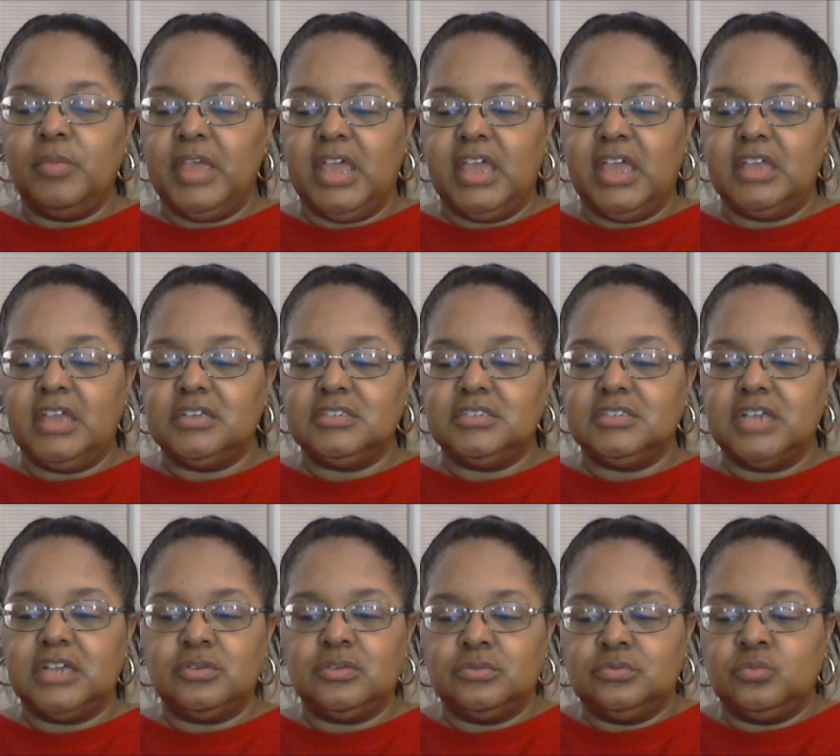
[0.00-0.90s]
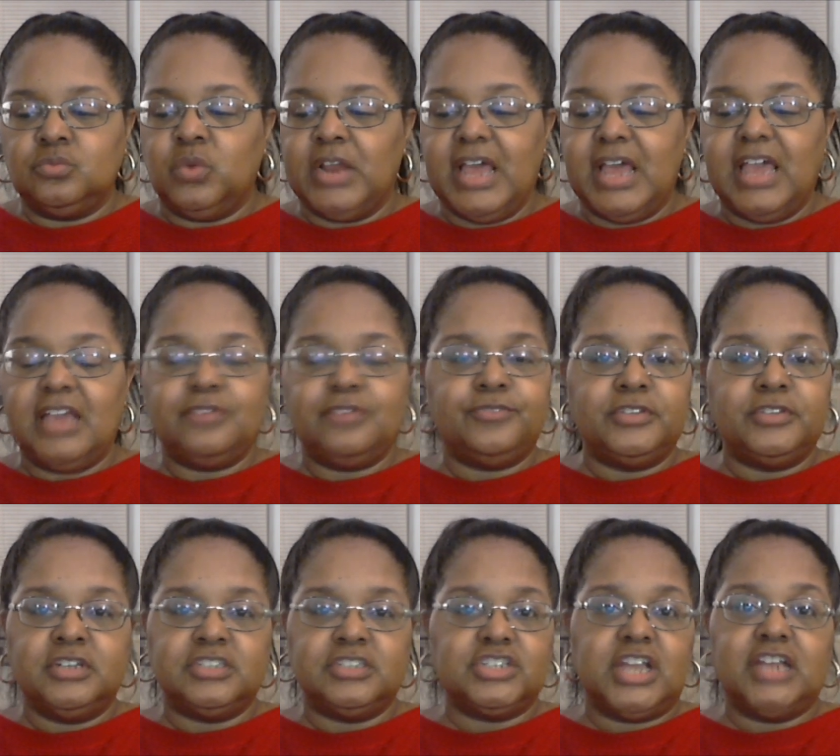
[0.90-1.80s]
And what I had for
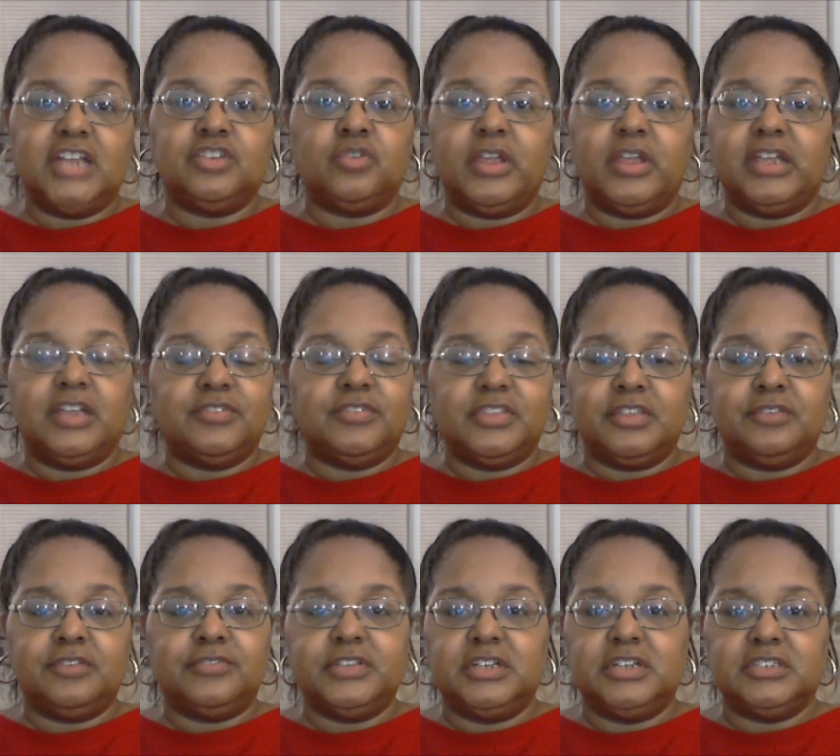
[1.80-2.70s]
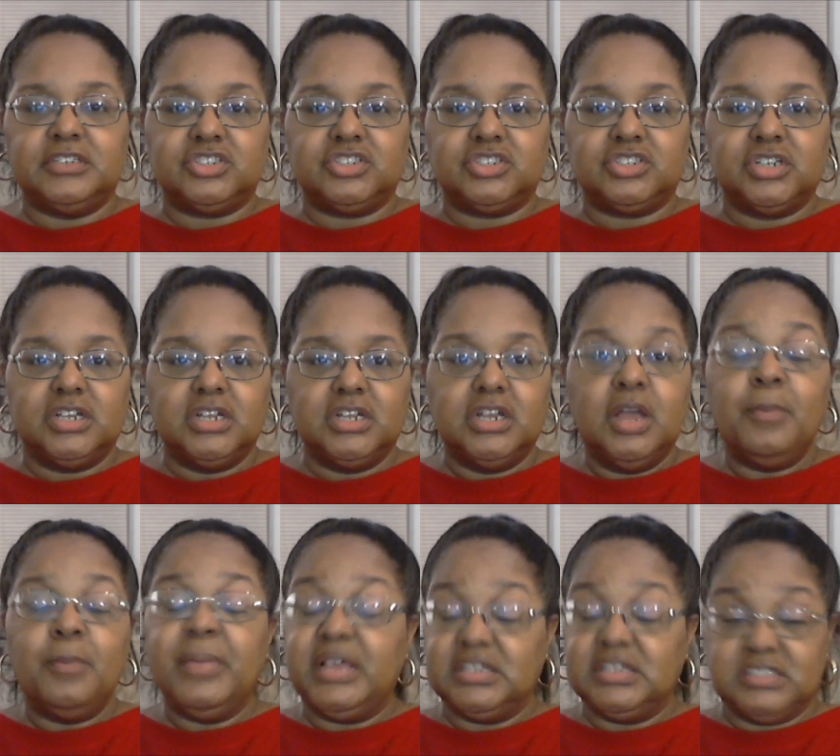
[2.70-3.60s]
lunch, I drank everything for lunch
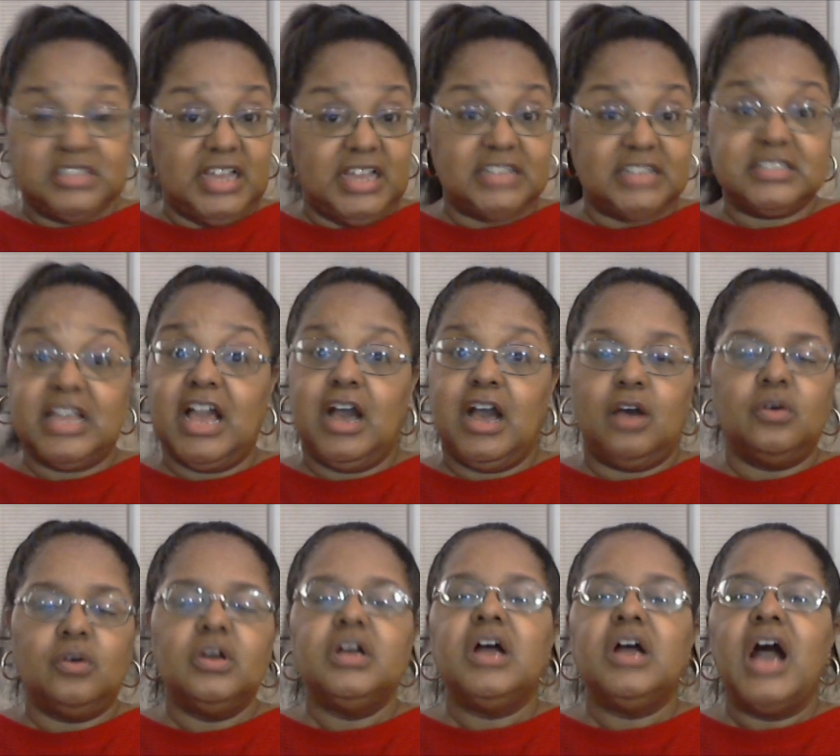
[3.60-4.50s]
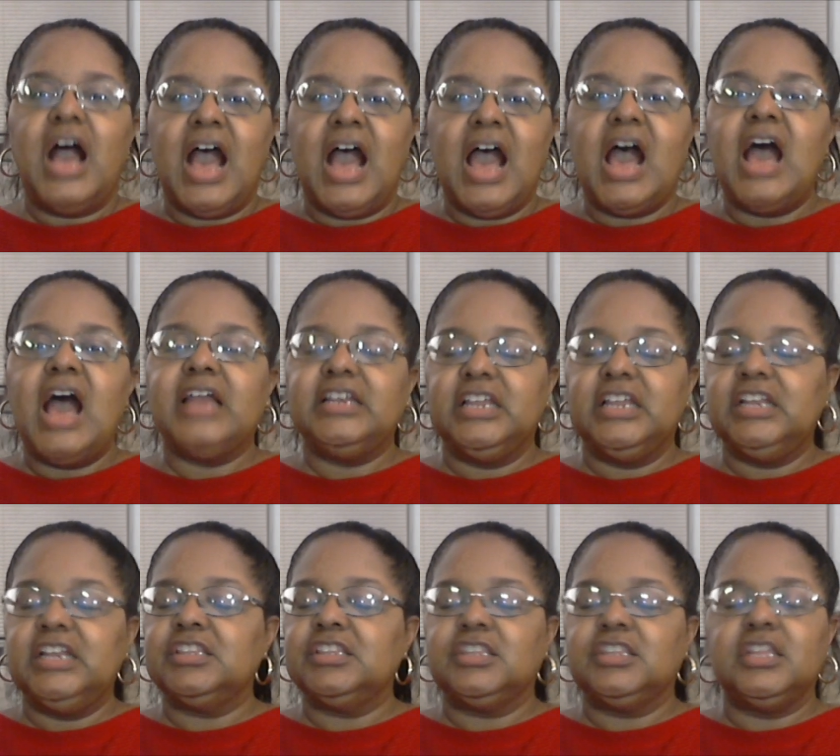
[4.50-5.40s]
because that's how I, I
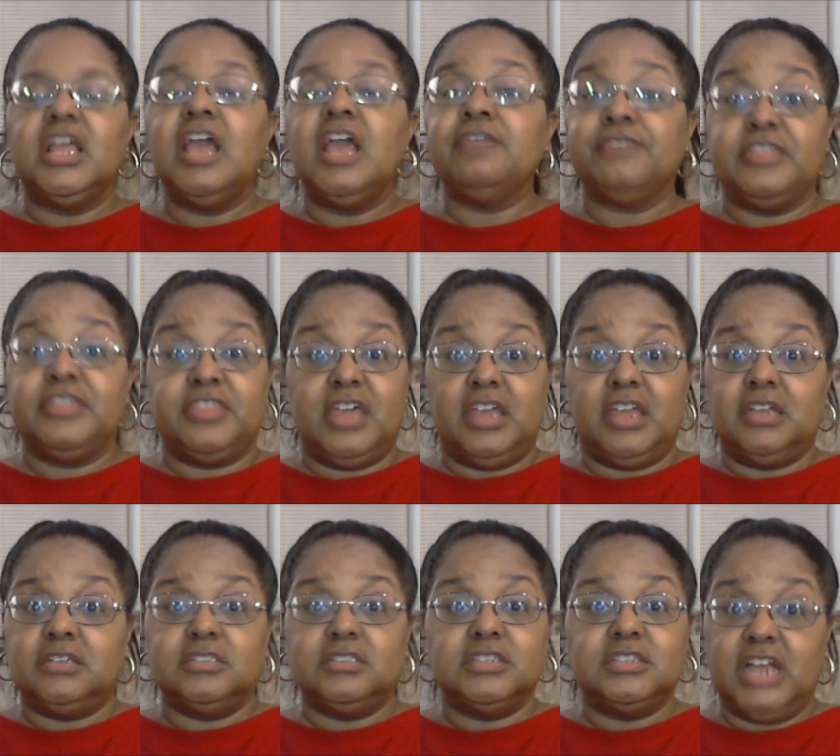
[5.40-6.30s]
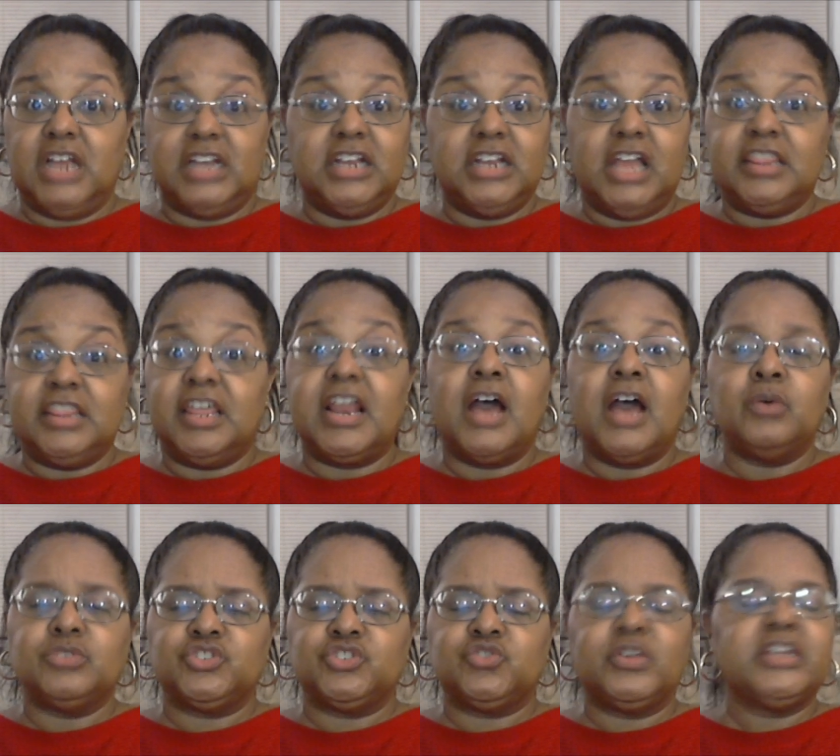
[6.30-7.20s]
needed everything that I, that I
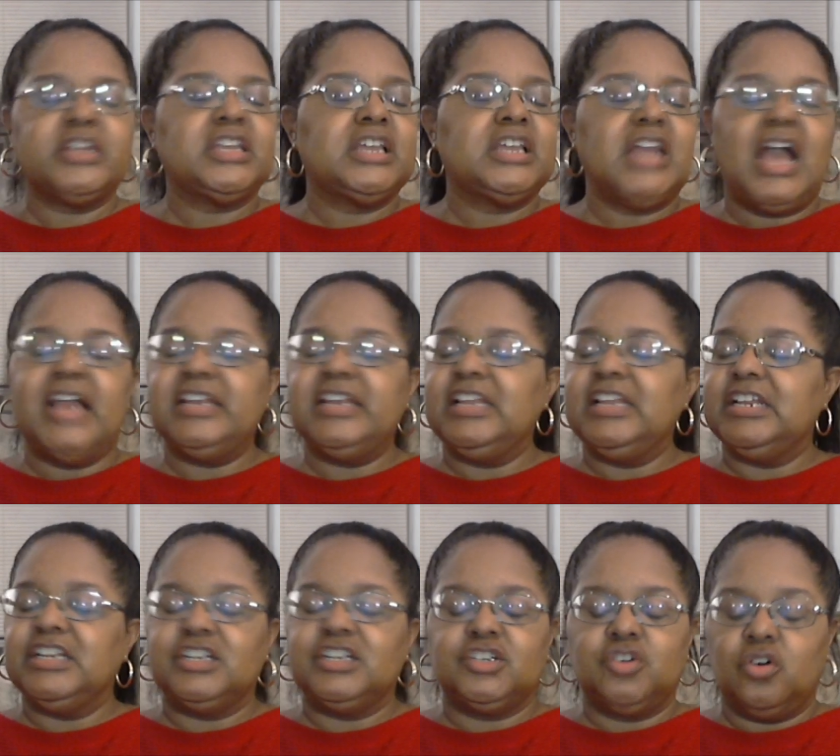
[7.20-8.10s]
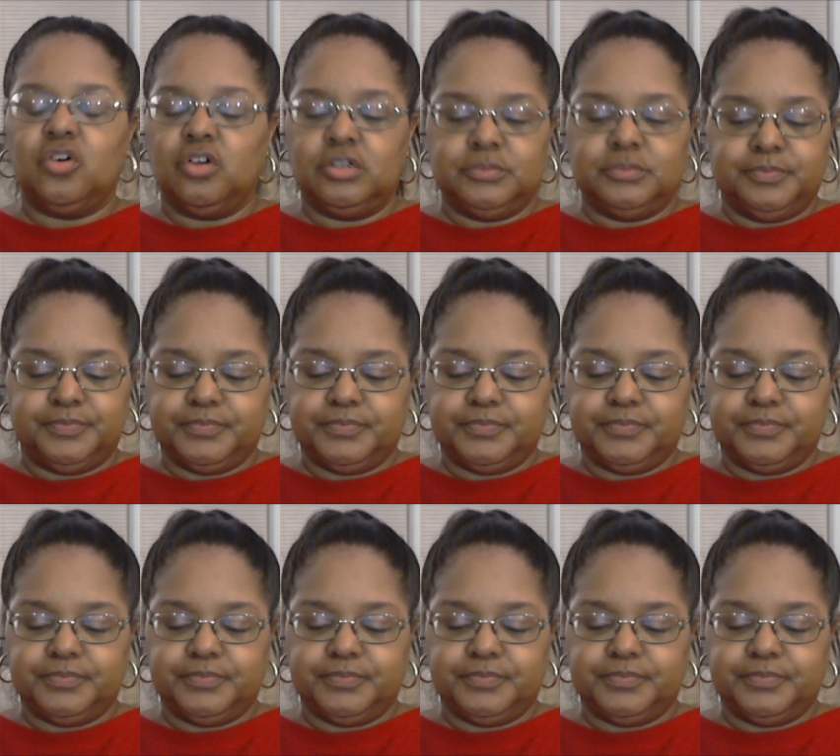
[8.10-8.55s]
was drinking. I needed it all.